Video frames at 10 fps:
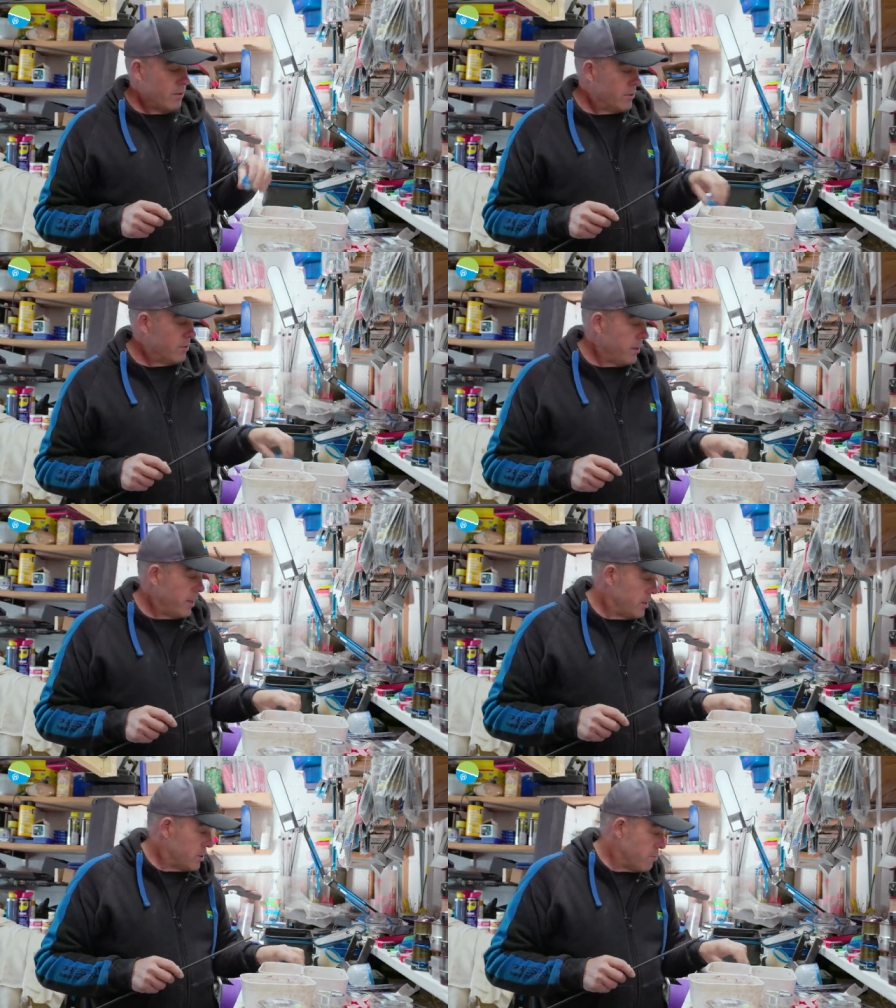to
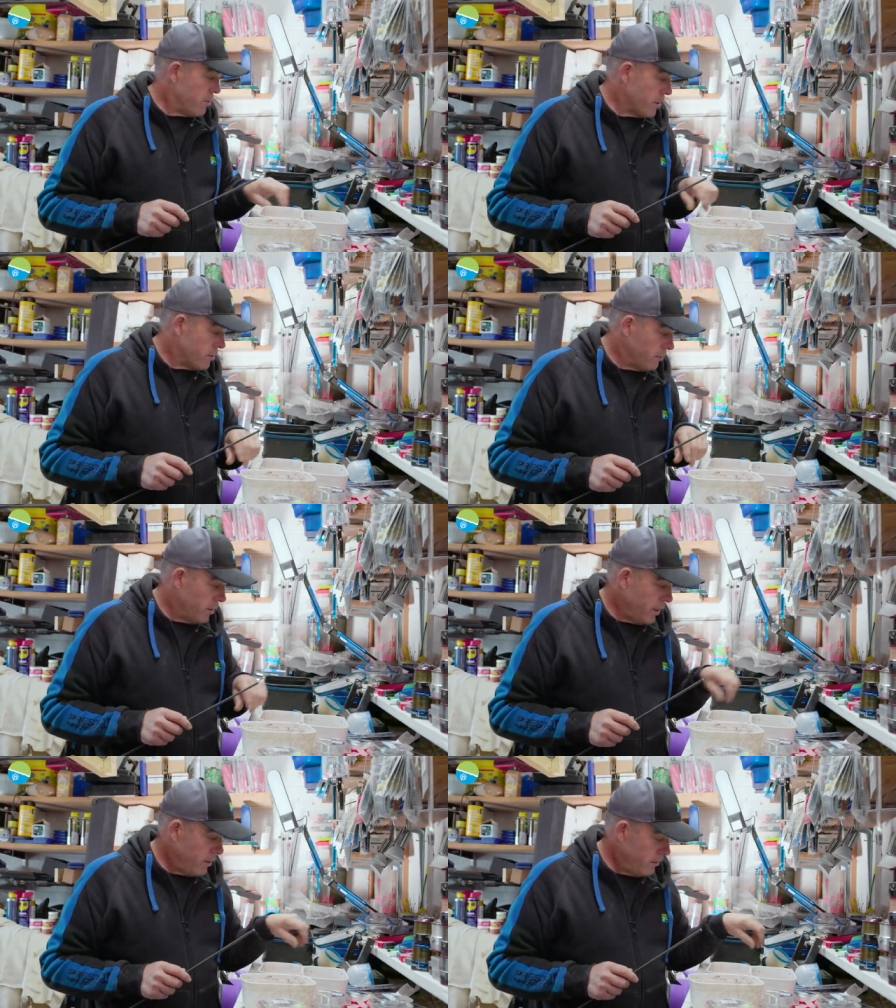a sprinkle
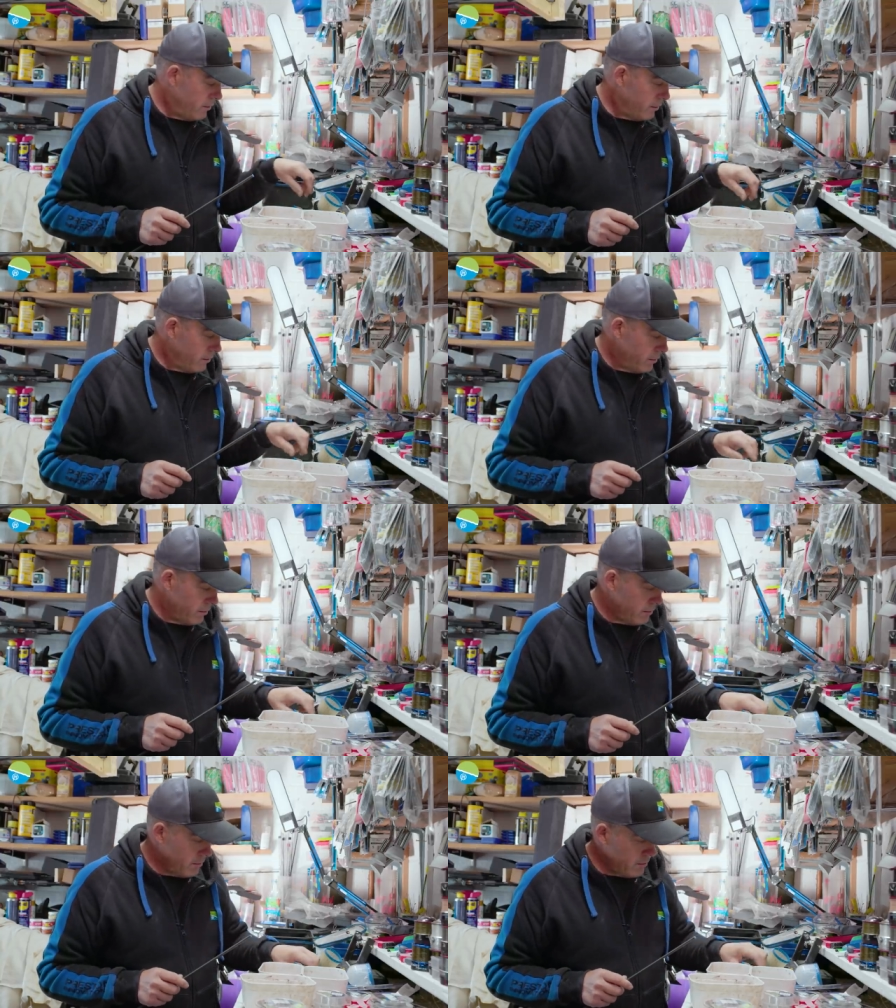lid,
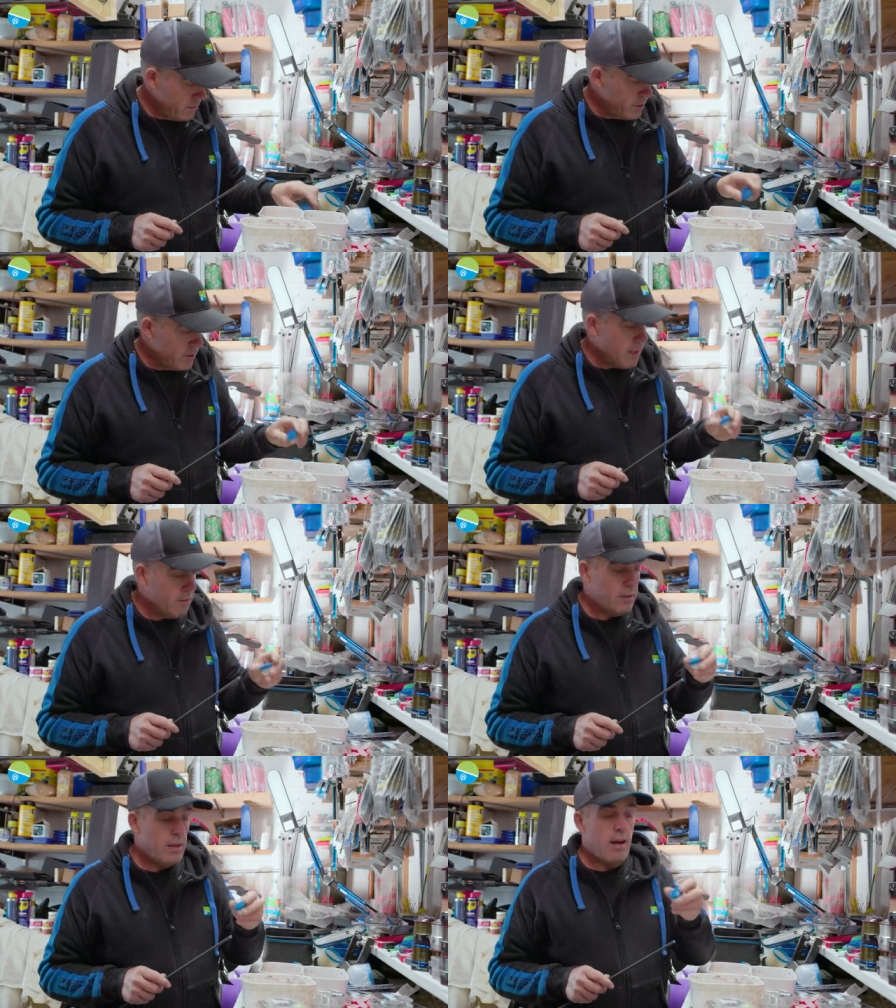which is that
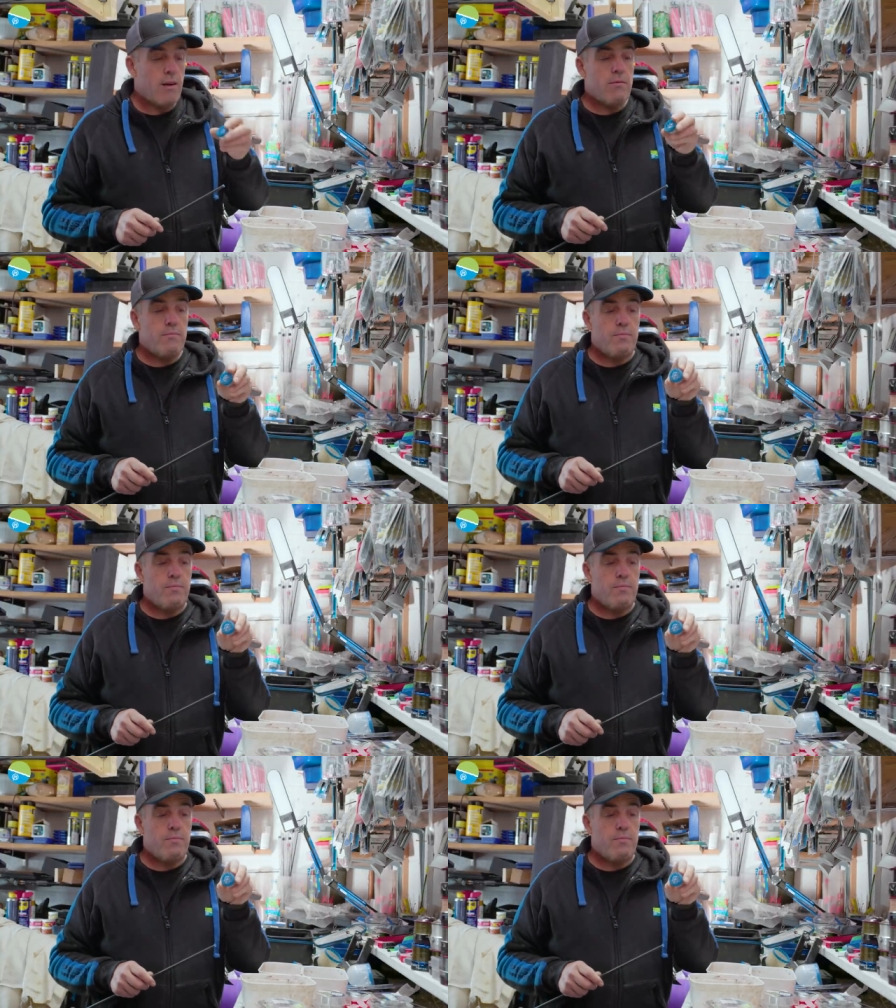one there.